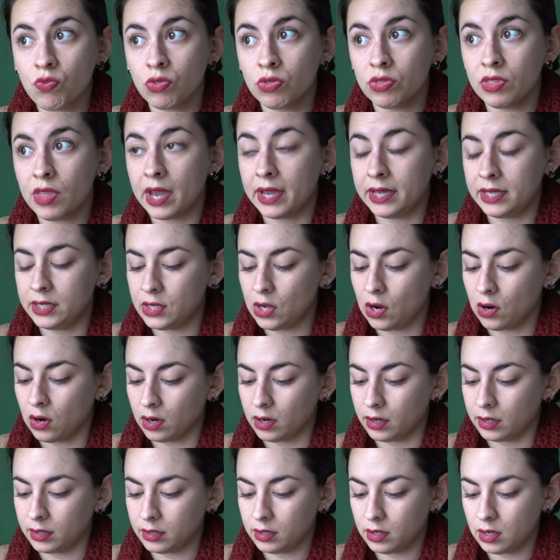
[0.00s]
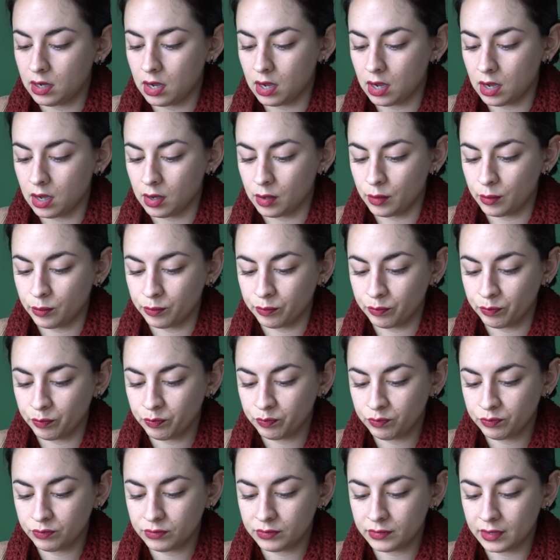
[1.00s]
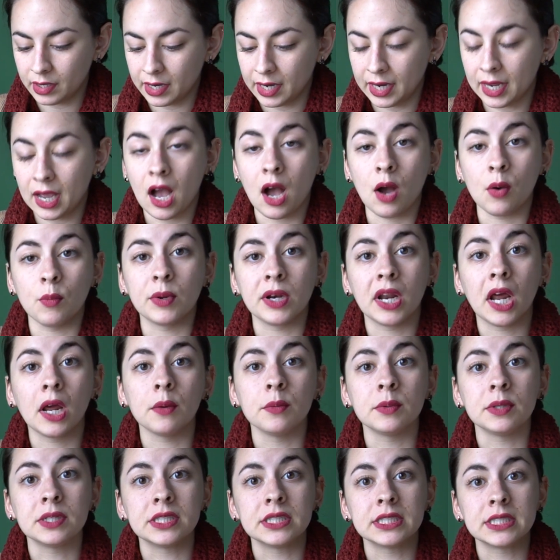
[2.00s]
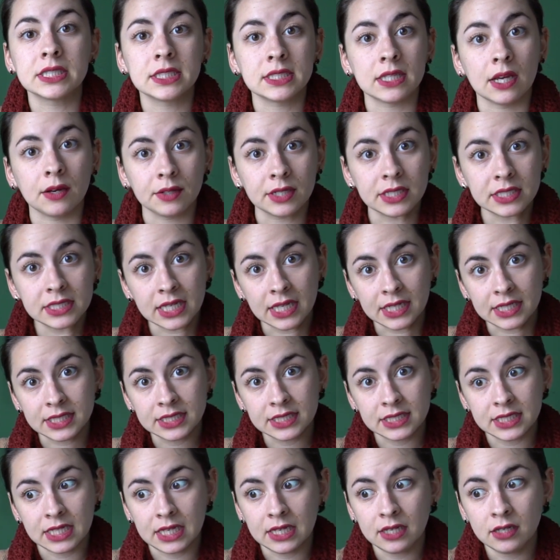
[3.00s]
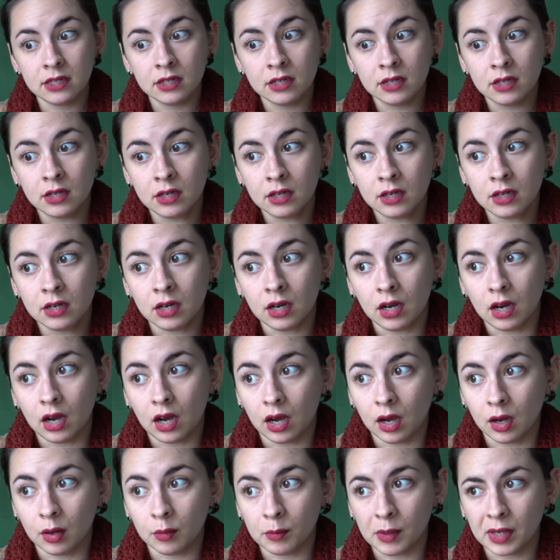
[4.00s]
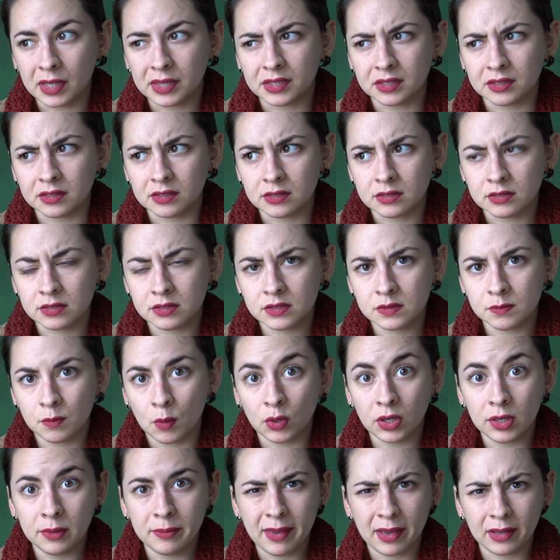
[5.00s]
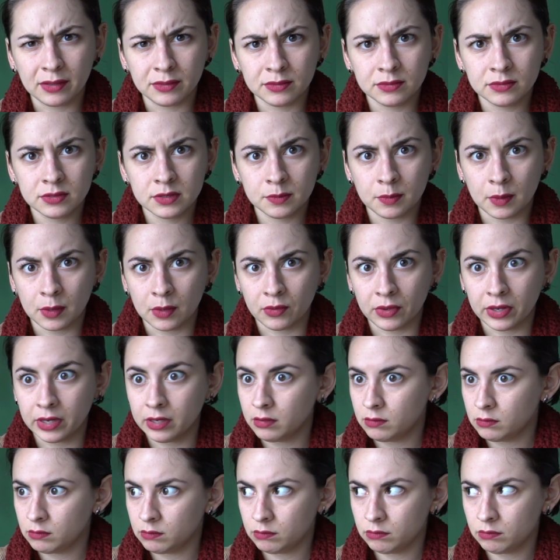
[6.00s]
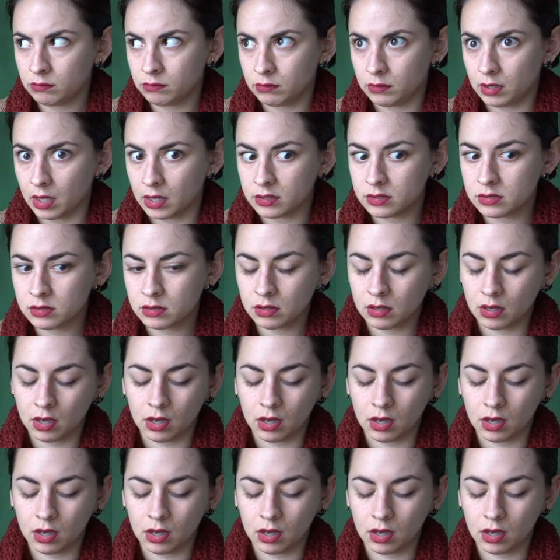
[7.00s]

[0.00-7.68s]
that yarn that I got when I was down in Tennessee at the Smoky Mountain Spinnery. Yes.